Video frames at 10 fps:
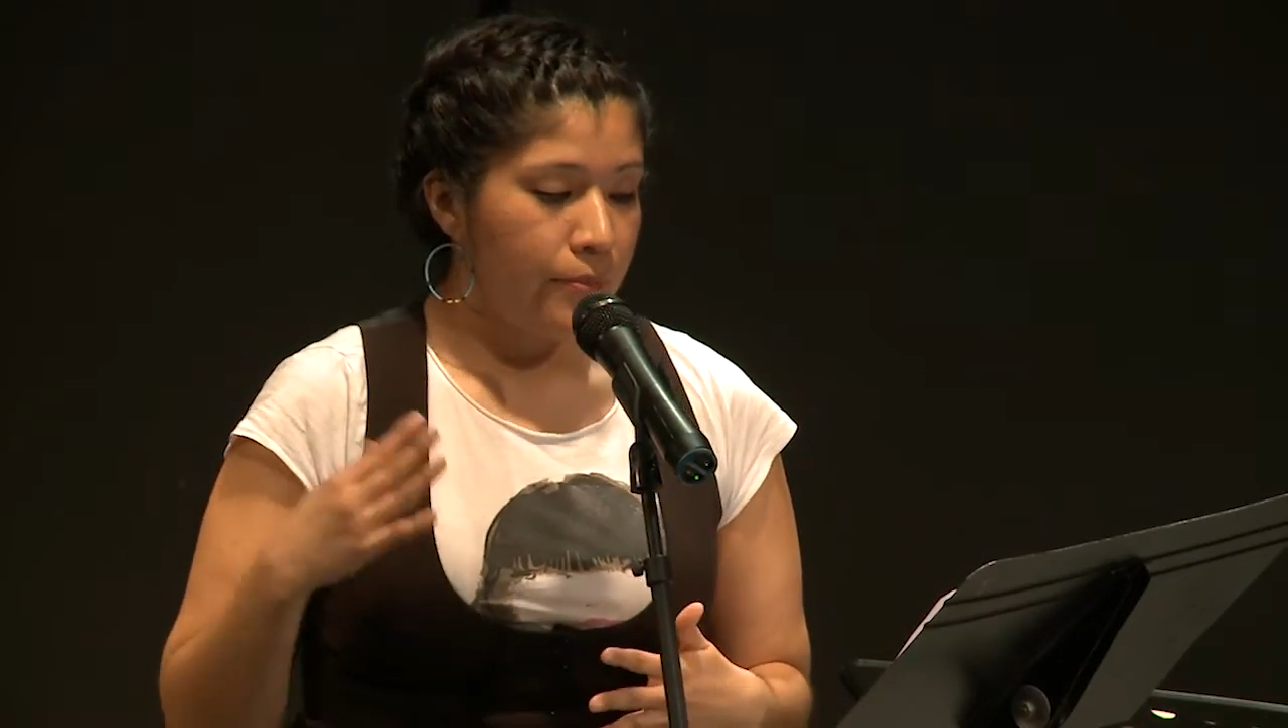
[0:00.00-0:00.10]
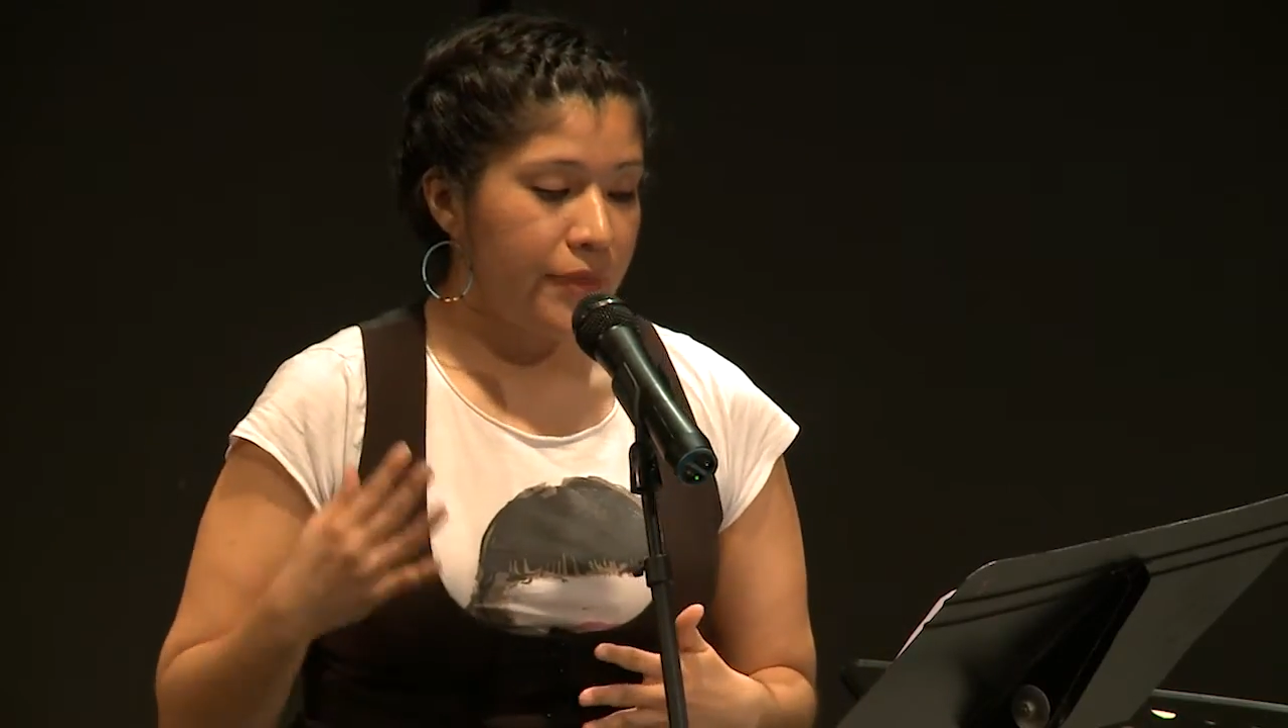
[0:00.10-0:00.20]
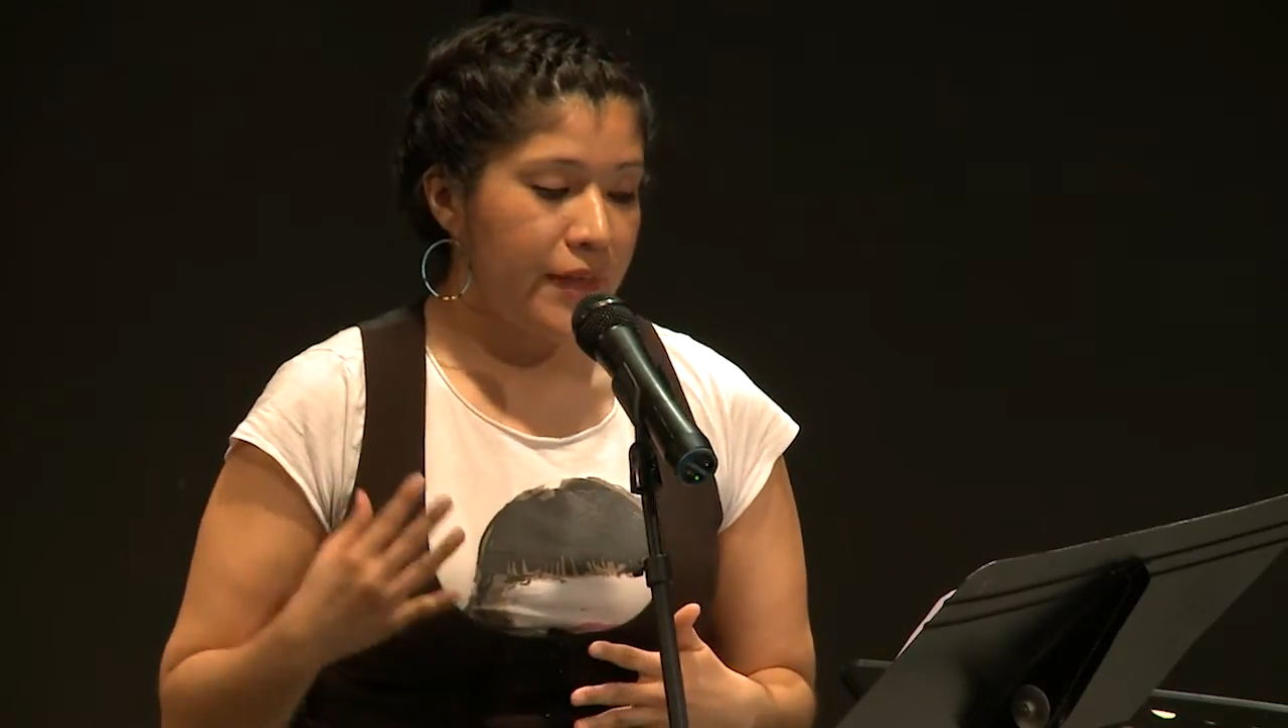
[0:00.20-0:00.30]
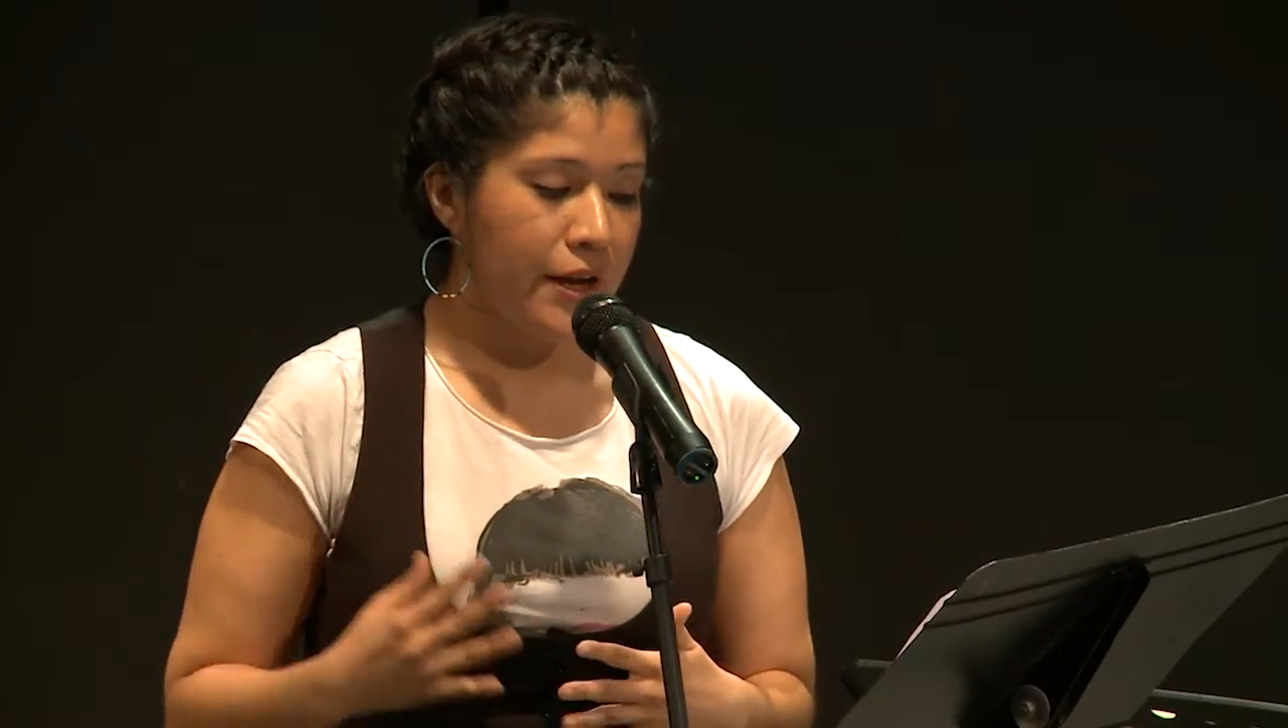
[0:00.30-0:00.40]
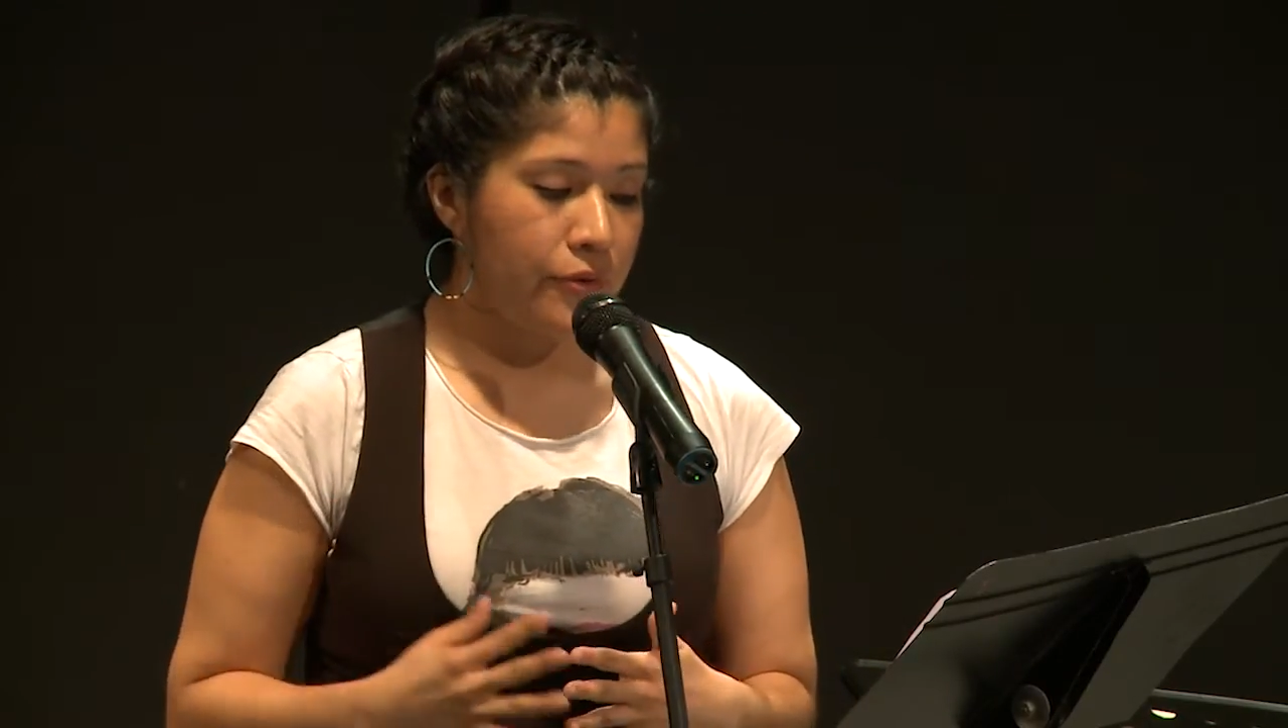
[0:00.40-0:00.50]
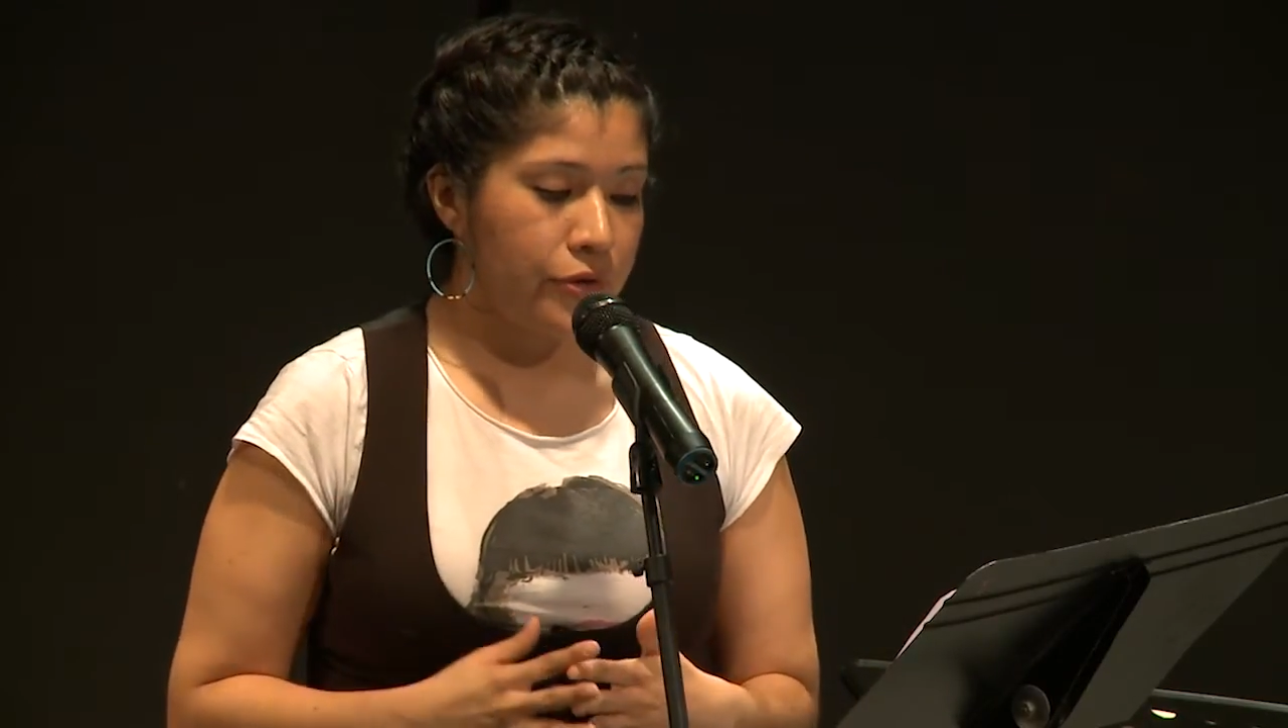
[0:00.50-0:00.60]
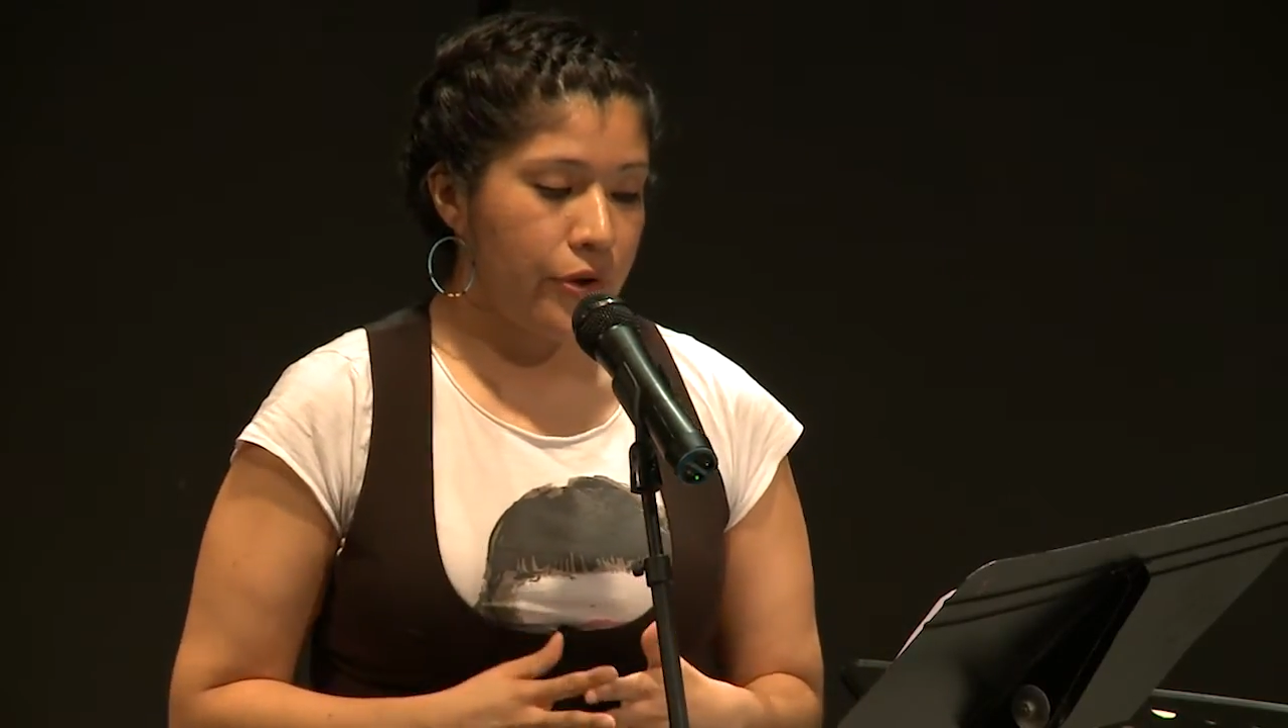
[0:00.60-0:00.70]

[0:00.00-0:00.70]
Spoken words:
But they don't